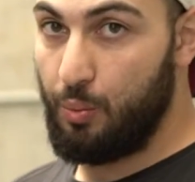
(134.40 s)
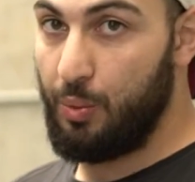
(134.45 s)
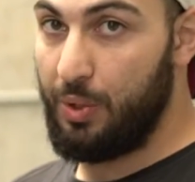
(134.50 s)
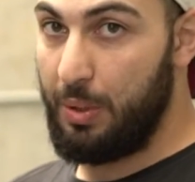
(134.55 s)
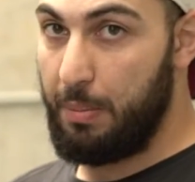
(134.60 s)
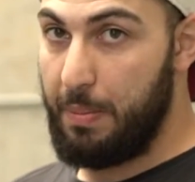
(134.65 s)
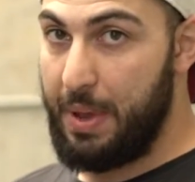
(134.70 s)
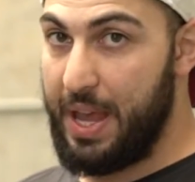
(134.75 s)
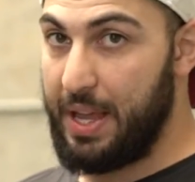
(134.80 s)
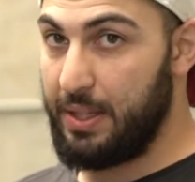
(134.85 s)
with
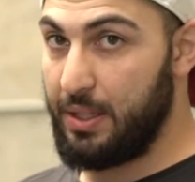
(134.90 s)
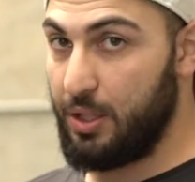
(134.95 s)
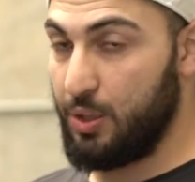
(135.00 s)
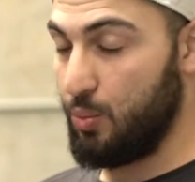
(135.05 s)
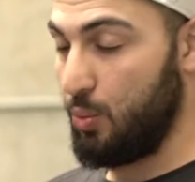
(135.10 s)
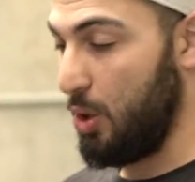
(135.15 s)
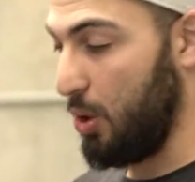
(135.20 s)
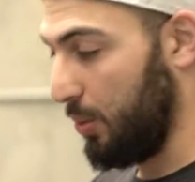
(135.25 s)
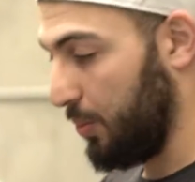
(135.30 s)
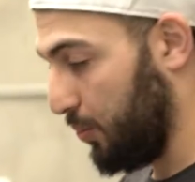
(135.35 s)
a band as
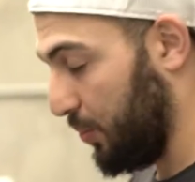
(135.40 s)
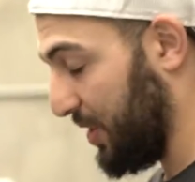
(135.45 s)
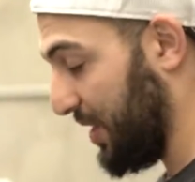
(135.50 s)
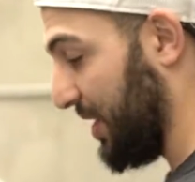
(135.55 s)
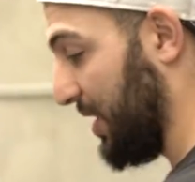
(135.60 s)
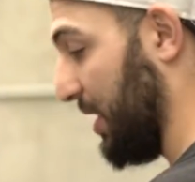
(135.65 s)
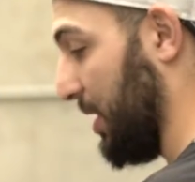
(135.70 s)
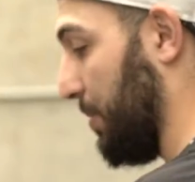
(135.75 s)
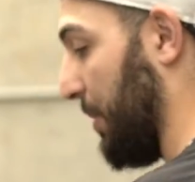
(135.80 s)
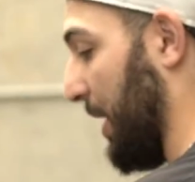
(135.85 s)
well,
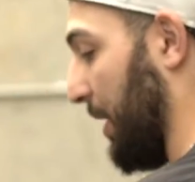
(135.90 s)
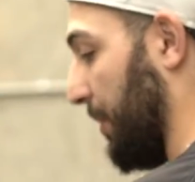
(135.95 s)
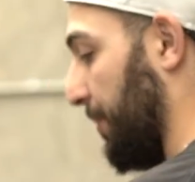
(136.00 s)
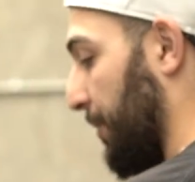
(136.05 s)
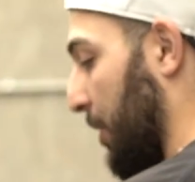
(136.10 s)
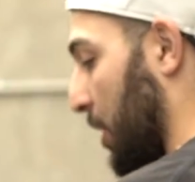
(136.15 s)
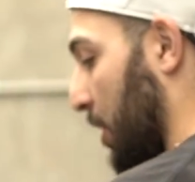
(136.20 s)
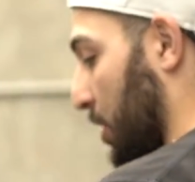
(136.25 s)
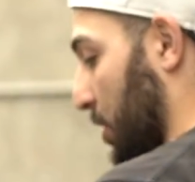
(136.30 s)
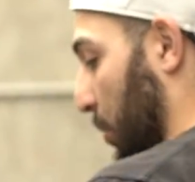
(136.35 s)
resistance band.
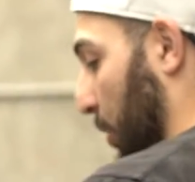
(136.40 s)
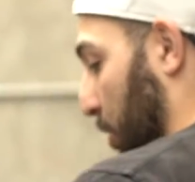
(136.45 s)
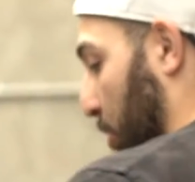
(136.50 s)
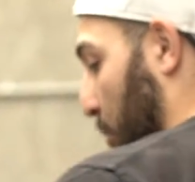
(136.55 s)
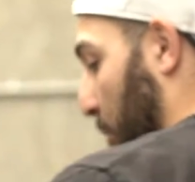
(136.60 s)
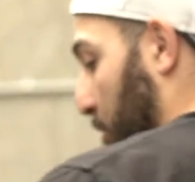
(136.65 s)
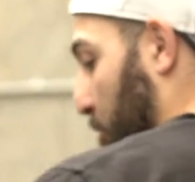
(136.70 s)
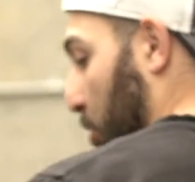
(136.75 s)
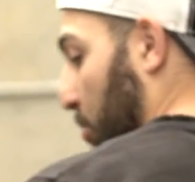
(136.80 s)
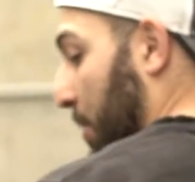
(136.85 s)
So what you
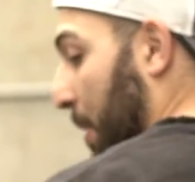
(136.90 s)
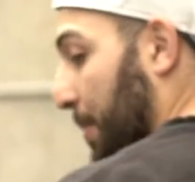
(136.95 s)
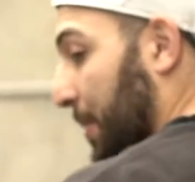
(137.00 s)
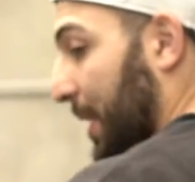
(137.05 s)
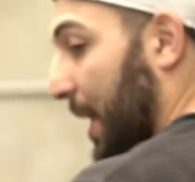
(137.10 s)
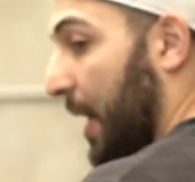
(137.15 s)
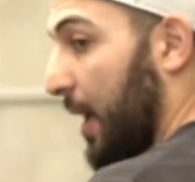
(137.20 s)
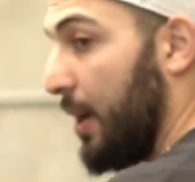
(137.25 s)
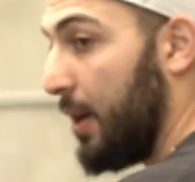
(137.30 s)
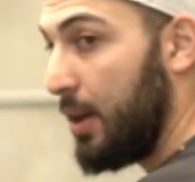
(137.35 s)
do is you remember
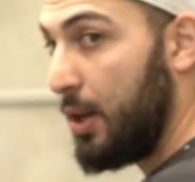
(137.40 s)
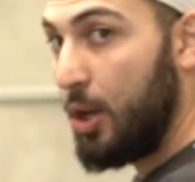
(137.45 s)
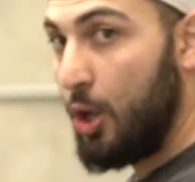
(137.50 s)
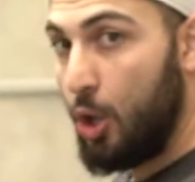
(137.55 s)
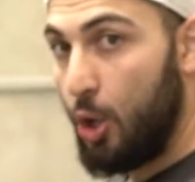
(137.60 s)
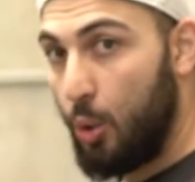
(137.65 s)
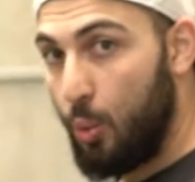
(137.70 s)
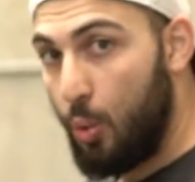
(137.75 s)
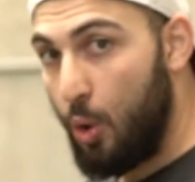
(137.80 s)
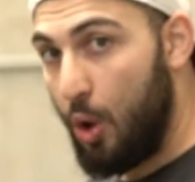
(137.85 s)

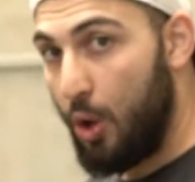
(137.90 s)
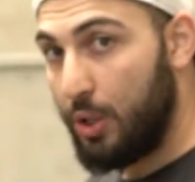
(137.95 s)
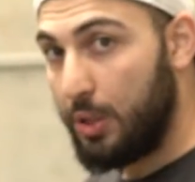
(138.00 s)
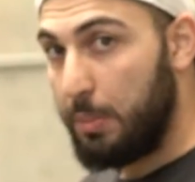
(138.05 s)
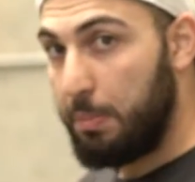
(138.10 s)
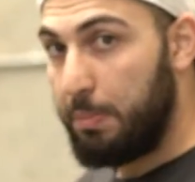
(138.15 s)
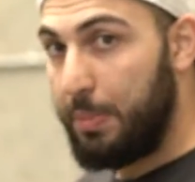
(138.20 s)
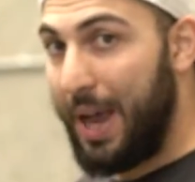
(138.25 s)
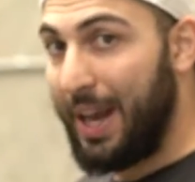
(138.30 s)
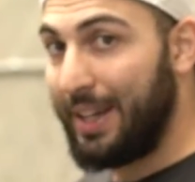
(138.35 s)
that
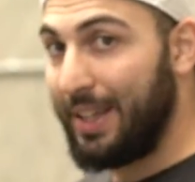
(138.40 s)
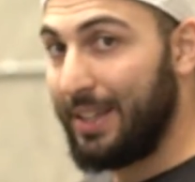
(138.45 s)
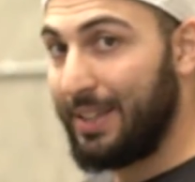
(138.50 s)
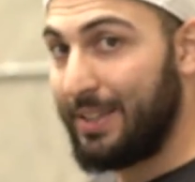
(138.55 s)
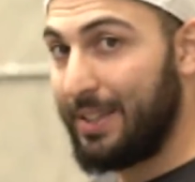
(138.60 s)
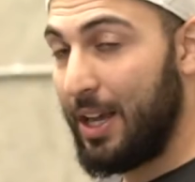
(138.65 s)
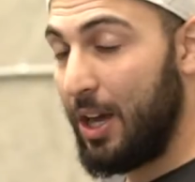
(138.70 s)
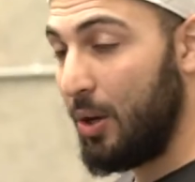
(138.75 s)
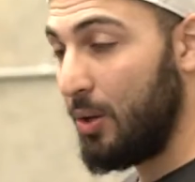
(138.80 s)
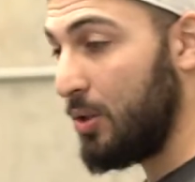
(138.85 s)
word back
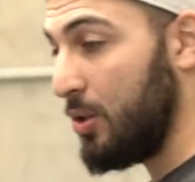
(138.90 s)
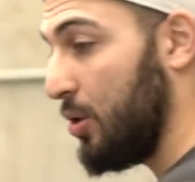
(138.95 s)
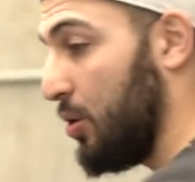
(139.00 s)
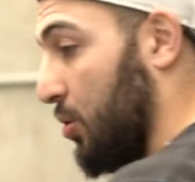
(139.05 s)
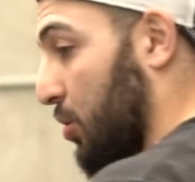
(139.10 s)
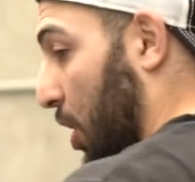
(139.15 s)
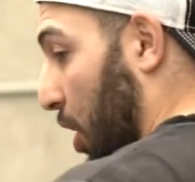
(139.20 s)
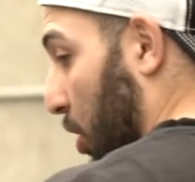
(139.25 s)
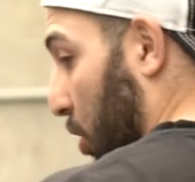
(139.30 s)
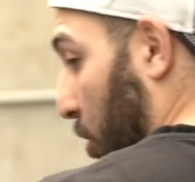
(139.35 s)
and down.
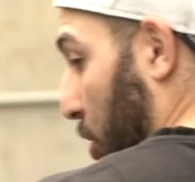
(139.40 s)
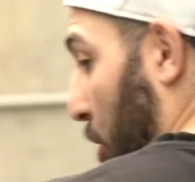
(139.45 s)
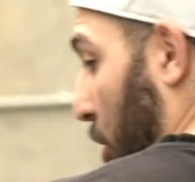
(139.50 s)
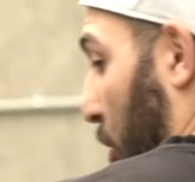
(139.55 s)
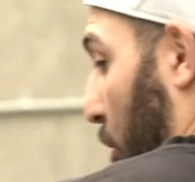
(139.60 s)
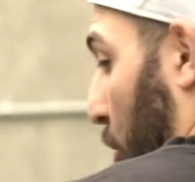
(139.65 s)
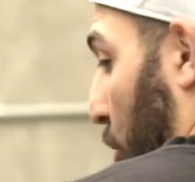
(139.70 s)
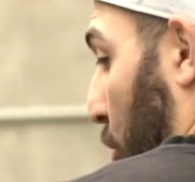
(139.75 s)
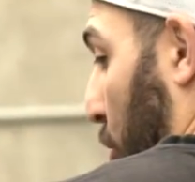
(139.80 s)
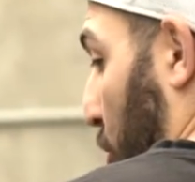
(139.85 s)
So
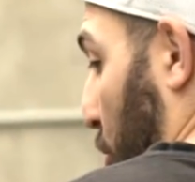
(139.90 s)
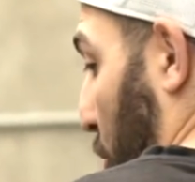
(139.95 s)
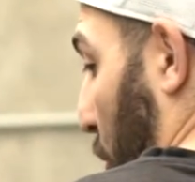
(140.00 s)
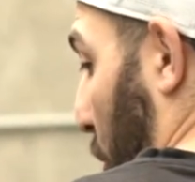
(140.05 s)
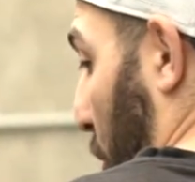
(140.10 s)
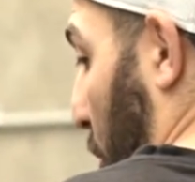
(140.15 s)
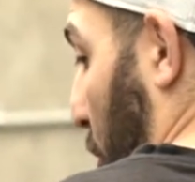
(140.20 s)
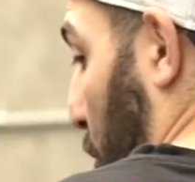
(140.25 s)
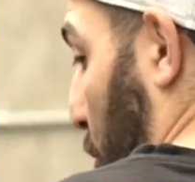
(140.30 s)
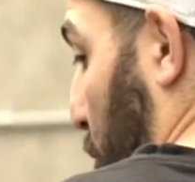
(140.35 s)

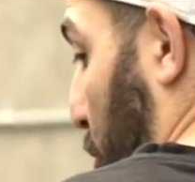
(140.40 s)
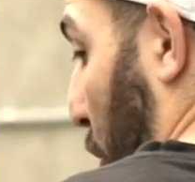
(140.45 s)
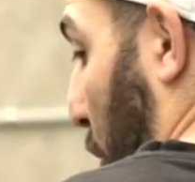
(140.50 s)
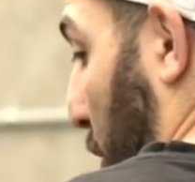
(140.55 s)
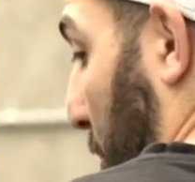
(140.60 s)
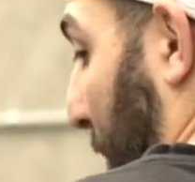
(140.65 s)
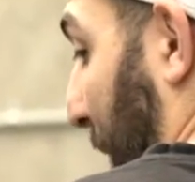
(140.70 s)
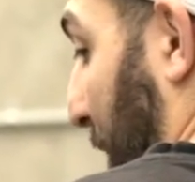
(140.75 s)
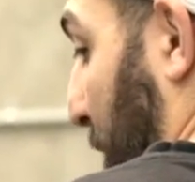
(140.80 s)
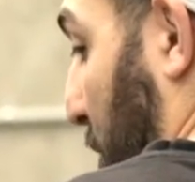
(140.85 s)
your
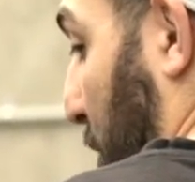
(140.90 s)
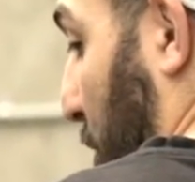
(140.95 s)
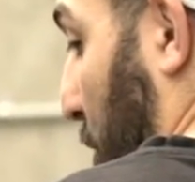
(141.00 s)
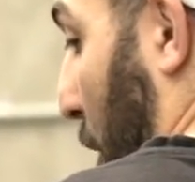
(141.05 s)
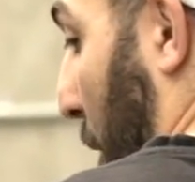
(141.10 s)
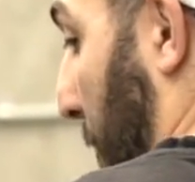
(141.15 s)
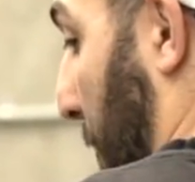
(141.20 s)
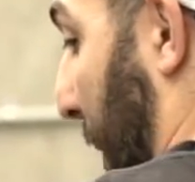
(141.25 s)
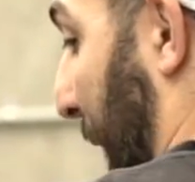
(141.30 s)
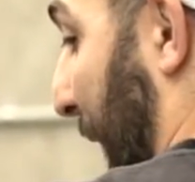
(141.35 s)
shoulder blades should
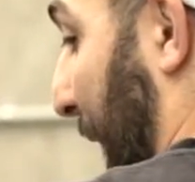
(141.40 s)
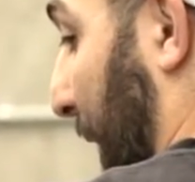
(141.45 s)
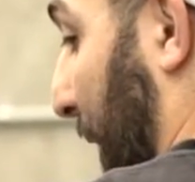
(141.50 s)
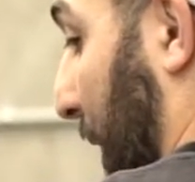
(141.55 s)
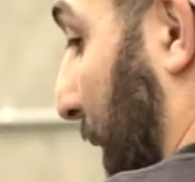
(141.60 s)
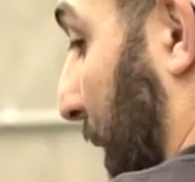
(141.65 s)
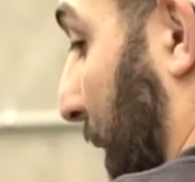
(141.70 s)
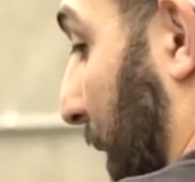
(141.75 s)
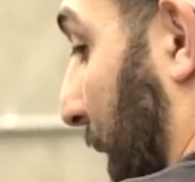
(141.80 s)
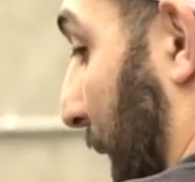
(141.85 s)
go
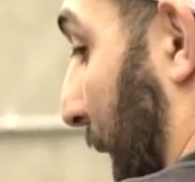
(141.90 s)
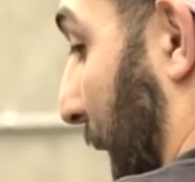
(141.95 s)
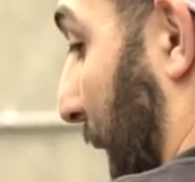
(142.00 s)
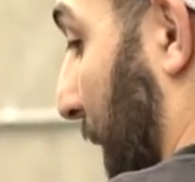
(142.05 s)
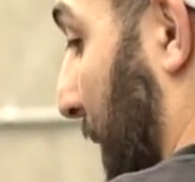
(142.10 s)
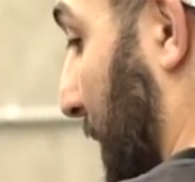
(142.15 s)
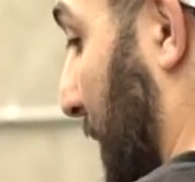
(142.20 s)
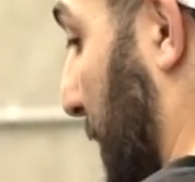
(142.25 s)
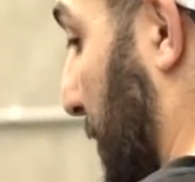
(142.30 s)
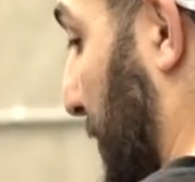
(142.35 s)
back
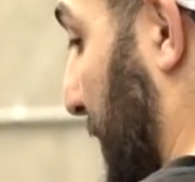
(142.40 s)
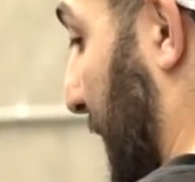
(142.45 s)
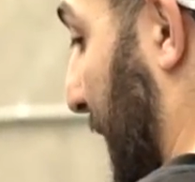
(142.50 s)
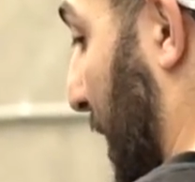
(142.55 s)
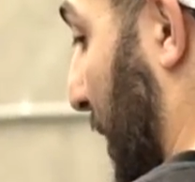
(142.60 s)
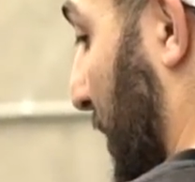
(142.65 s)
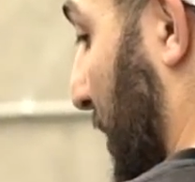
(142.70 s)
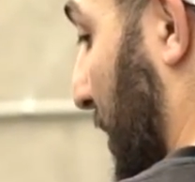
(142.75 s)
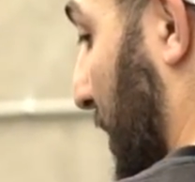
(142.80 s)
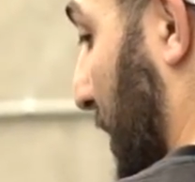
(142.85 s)
and dip
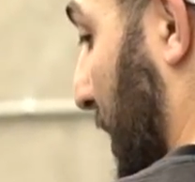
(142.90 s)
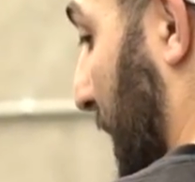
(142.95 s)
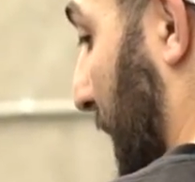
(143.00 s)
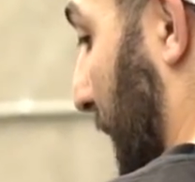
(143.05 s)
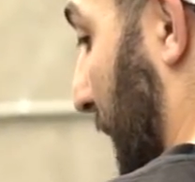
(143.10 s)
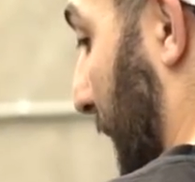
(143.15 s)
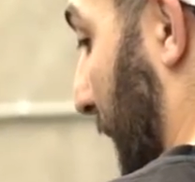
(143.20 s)
down.